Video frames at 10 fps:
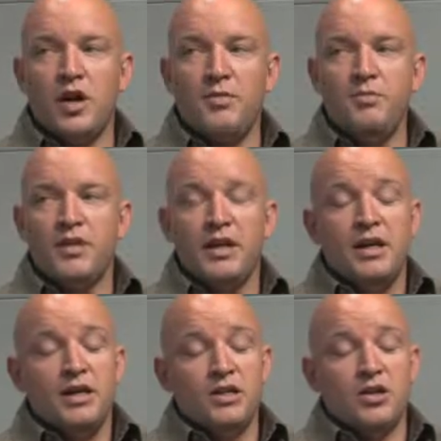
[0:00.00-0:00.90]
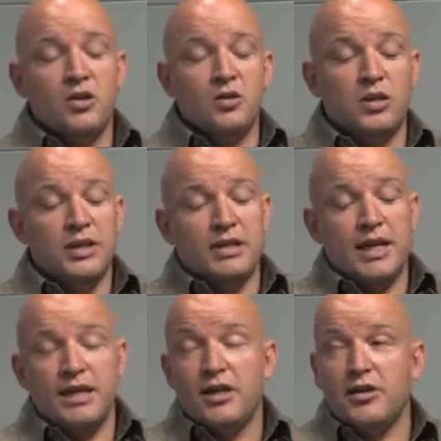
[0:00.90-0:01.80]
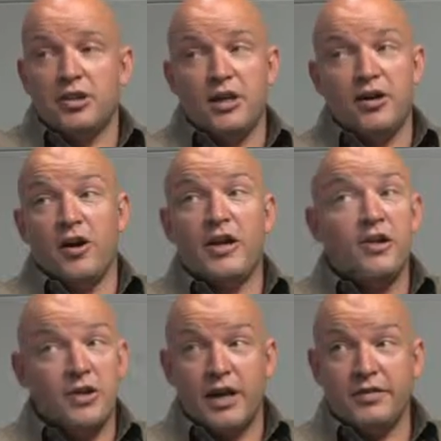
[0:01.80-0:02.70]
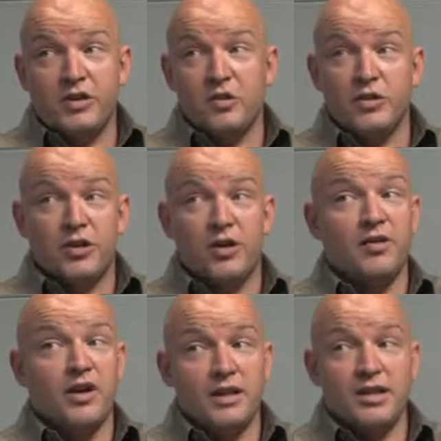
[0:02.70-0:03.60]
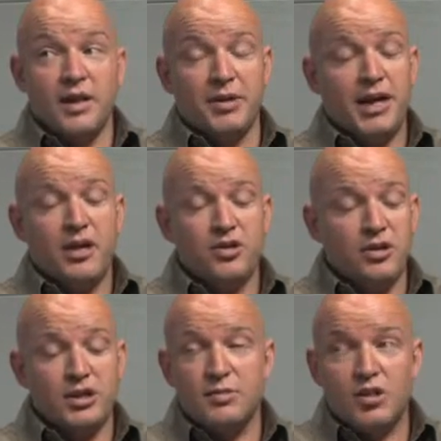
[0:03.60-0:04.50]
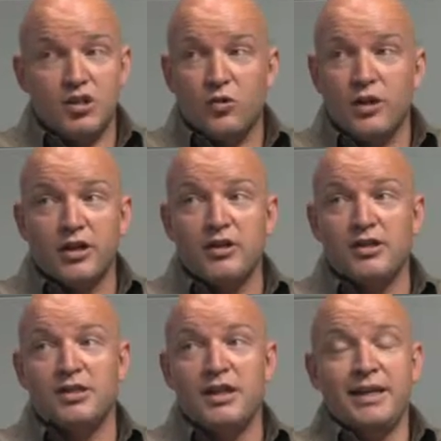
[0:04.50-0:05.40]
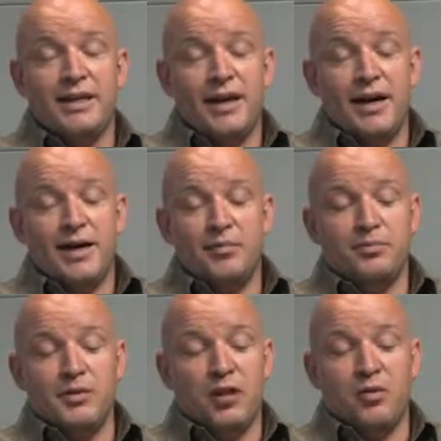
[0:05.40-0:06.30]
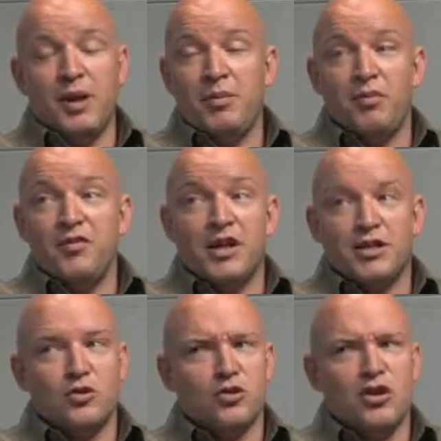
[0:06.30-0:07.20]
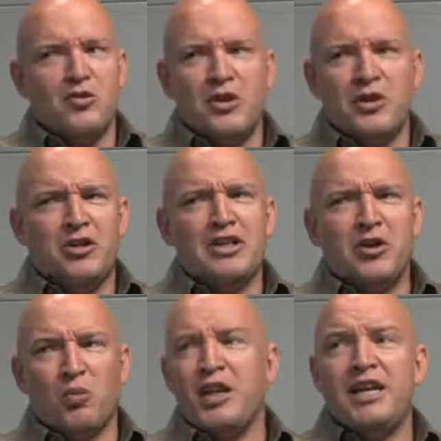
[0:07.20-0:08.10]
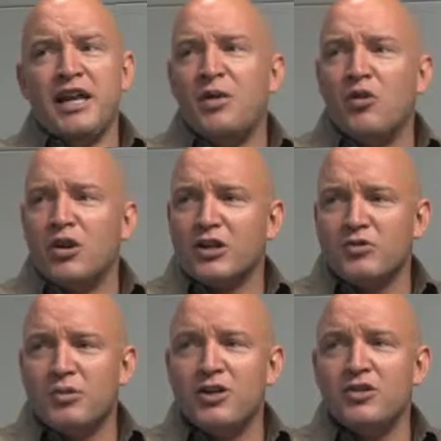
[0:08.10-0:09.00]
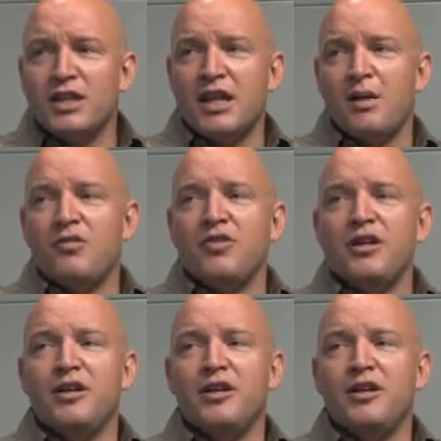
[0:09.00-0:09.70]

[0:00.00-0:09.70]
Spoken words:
Okay. So let's take the other scenario. I don't have the source code. I've got this application, it's mission critical, or maybe we've got the source code but nobody knows how to read it anymore because we've been using the app for